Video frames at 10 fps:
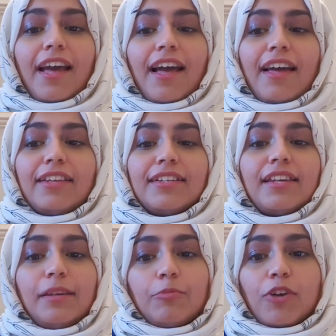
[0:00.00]
and
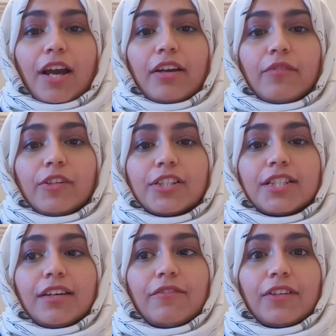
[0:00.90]
keep track of
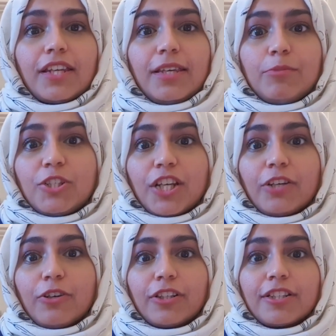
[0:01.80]
yourself and keep a
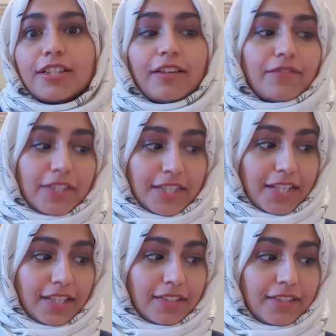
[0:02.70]
check on yourself and
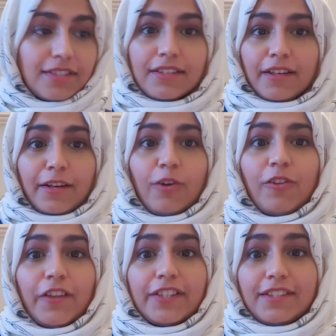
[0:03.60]
stay consistent and
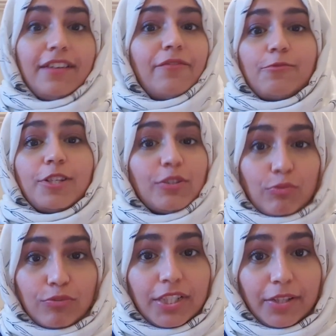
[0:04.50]
all that stuff, which is
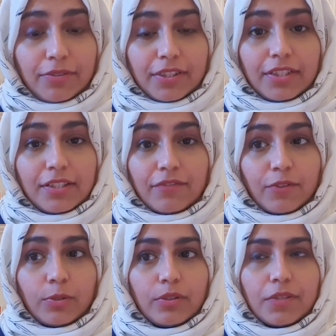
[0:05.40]
really, really difficult,